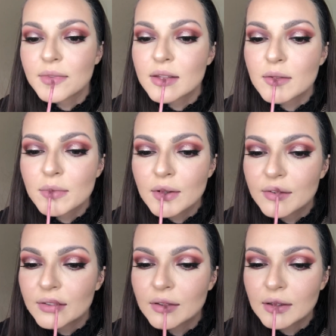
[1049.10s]
It's a
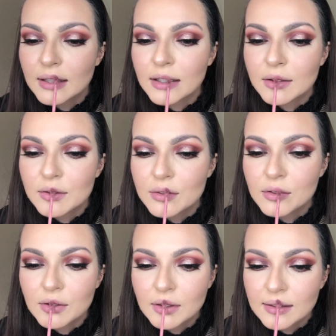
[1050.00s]
beautiful, like,
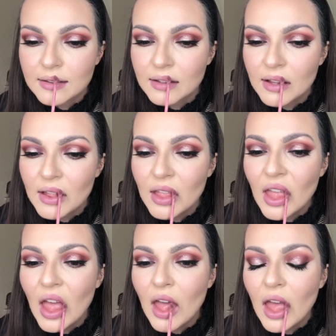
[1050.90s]
neutral,
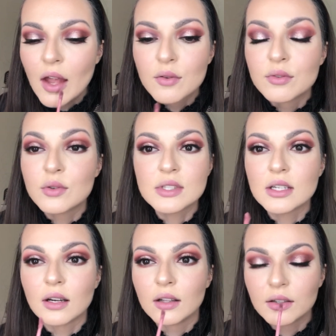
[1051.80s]
rosy
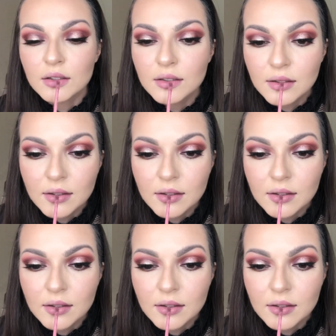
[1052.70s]
color.